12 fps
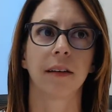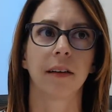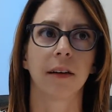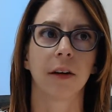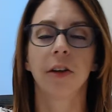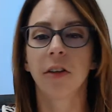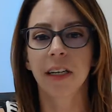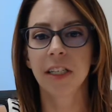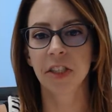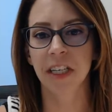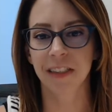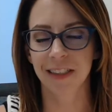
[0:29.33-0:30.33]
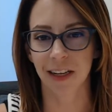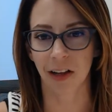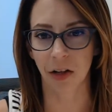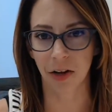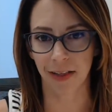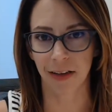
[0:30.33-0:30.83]
or you'll get a chance to
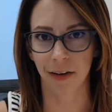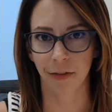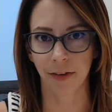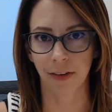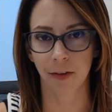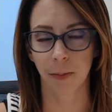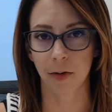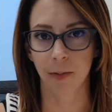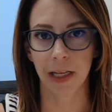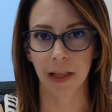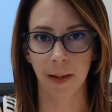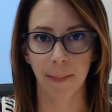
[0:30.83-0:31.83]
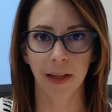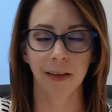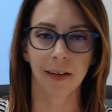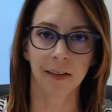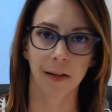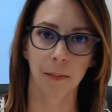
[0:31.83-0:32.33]
look at the differences between them and
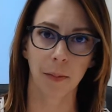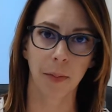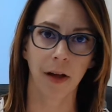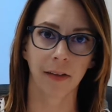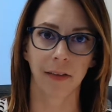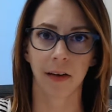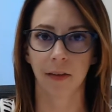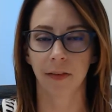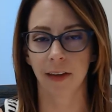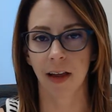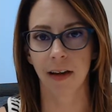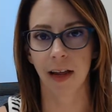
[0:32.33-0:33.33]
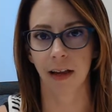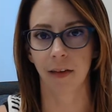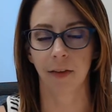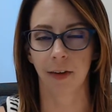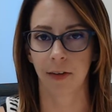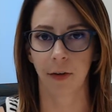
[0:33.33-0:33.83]
see some of the positives and
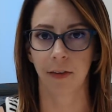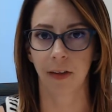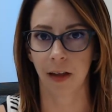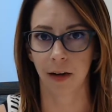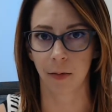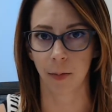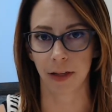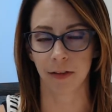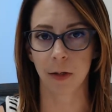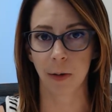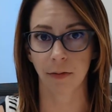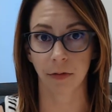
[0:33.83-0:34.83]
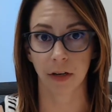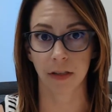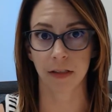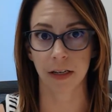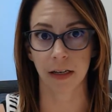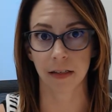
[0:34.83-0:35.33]
negatives associated with two
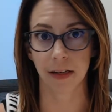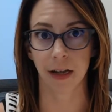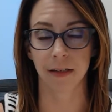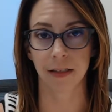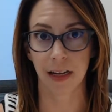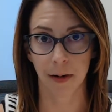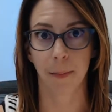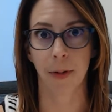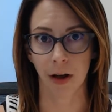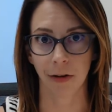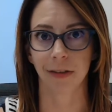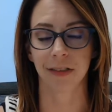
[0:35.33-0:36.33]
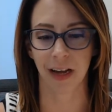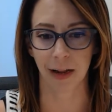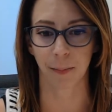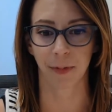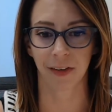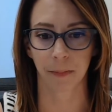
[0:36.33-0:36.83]
different data, data model
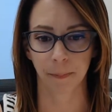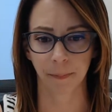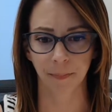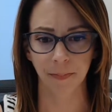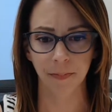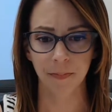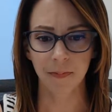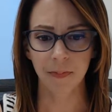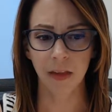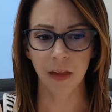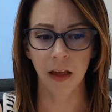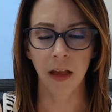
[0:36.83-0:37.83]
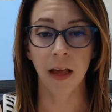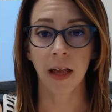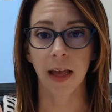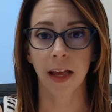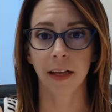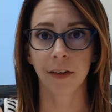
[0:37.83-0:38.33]
types.
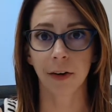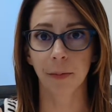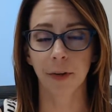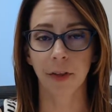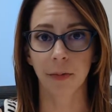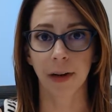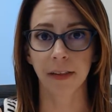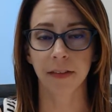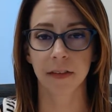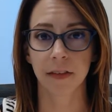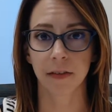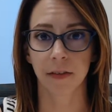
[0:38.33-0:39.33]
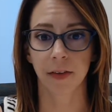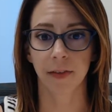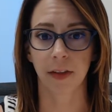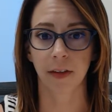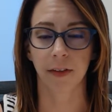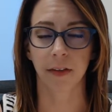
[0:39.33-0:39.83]
In terms of the rest of
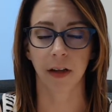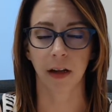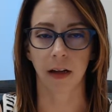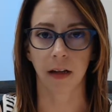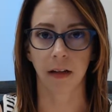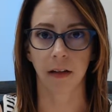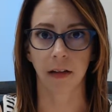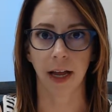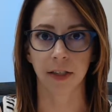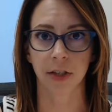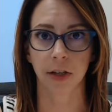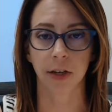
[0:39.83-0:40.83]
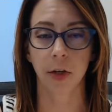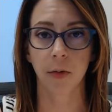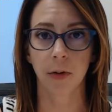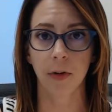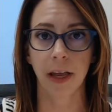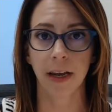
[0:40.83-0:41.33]
this uh, lecture, you
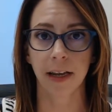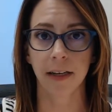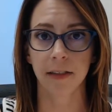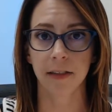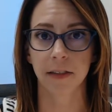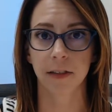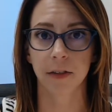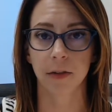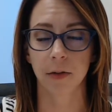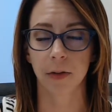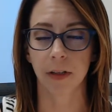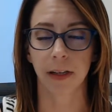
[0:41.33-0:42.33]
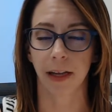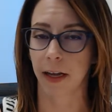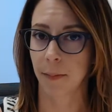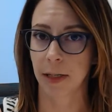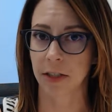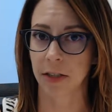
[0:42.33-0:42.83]
will get into, like I
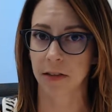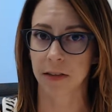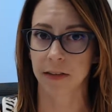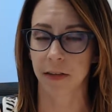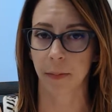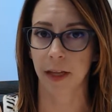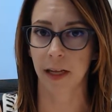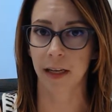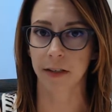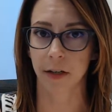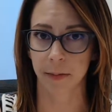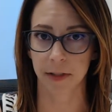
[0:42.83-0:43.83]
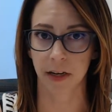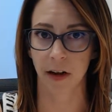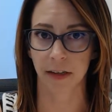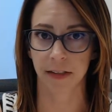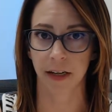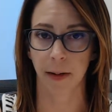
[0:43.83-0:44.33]
mentioned, some of the key terms and
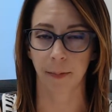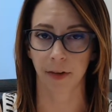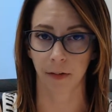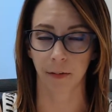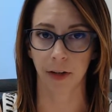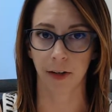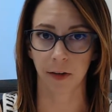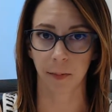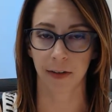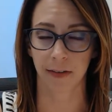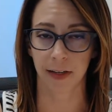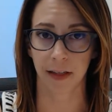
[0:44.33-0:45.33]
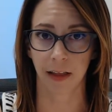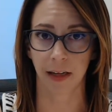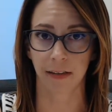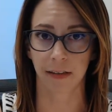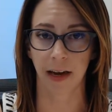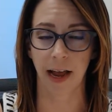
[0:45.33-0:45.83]
concepts and really specific
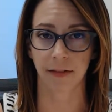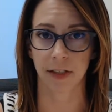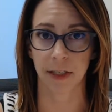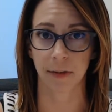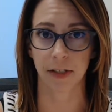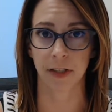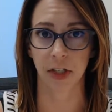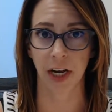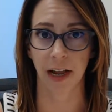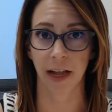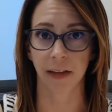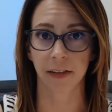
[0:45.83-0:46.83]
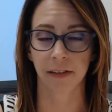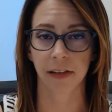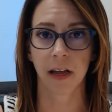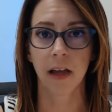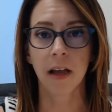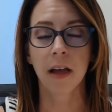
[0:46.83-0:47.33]
things that have to do with GIS.
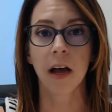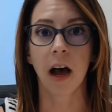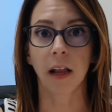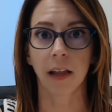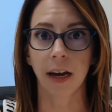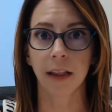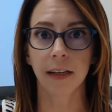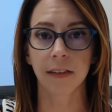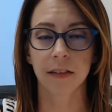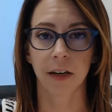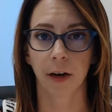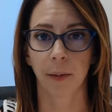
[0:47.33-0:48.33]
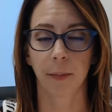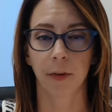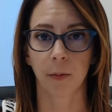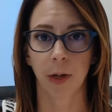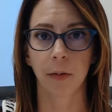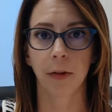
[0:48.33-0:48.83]
A lot of these terms
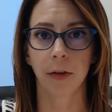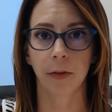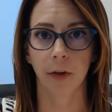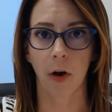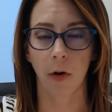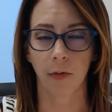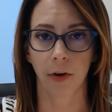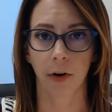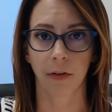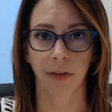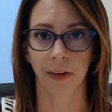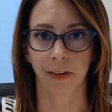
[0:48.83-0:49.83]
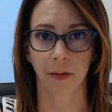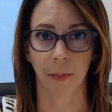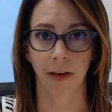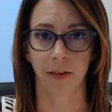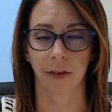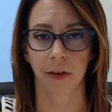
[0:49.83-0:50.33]
we will use over and over this
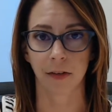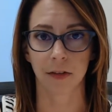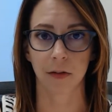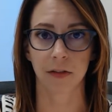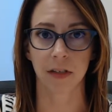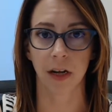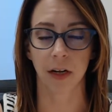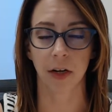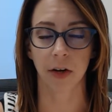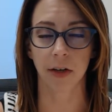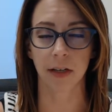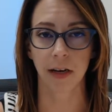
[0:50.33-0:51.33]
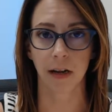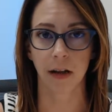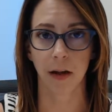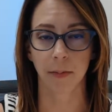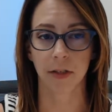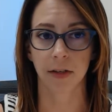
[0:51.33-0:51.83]
semester, so it's a good
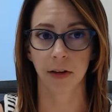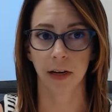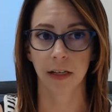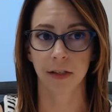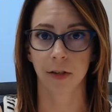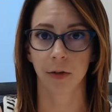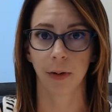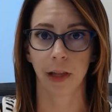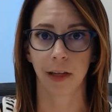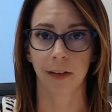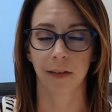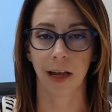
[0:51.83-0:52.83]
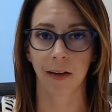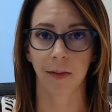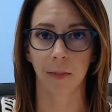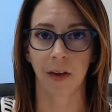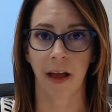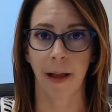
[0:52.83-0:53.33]
opportunity to really take
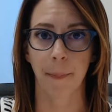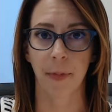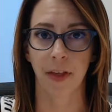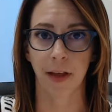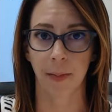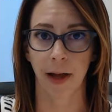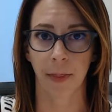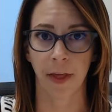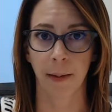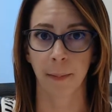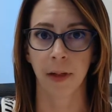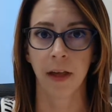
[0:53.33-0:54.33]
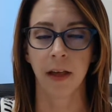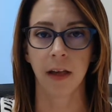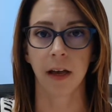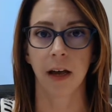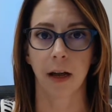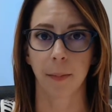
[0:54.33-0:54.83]
some time, think about them,
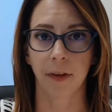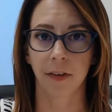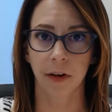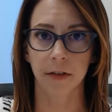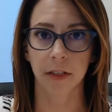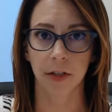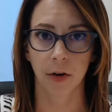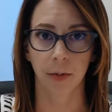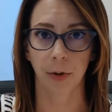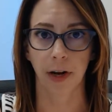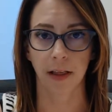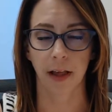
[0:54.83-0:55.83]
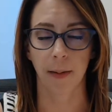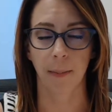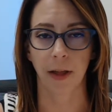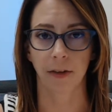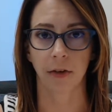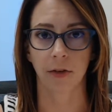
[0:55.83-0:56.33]
um, and start to incorporate them
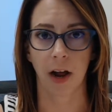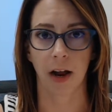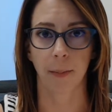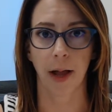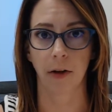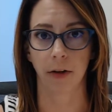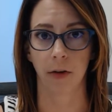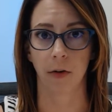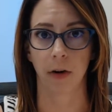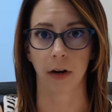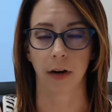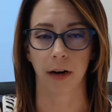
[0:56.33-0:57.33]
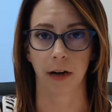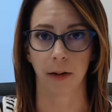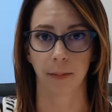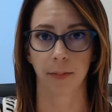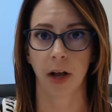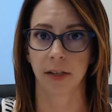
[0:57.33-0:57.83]
as you talk about your uh,
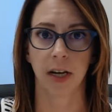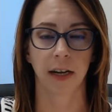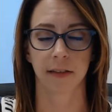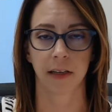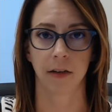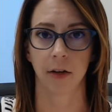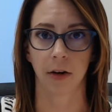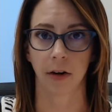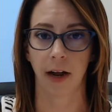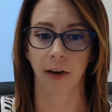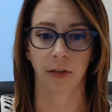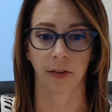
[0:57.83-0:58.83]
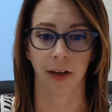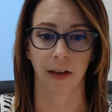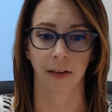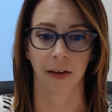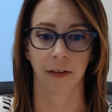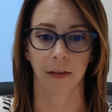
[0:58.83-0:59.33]
projects and your
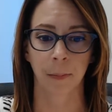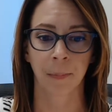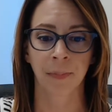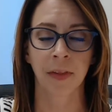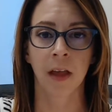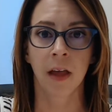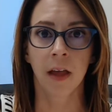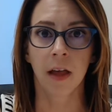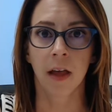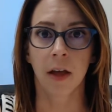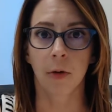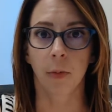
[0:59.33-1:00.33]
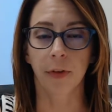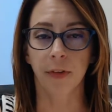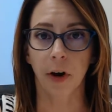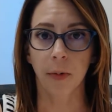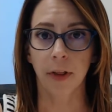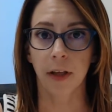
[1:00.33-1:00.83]
exercises. We'll
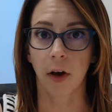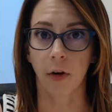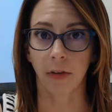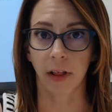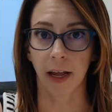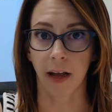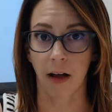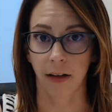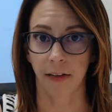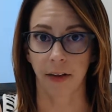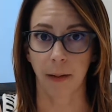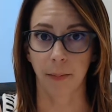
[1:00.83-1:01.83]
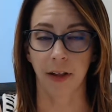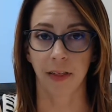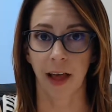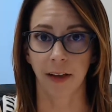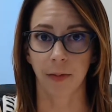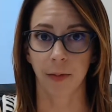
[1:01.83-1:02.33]
start with the overlay concept.
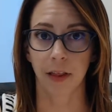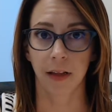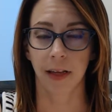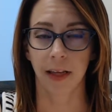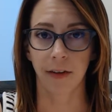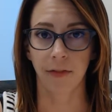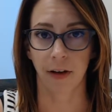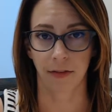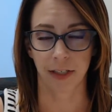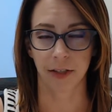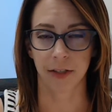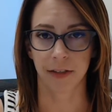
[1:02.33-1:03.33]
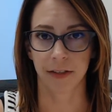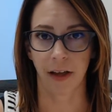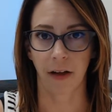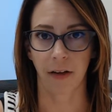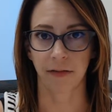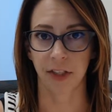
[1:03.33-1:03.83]
That's one of the key foundations of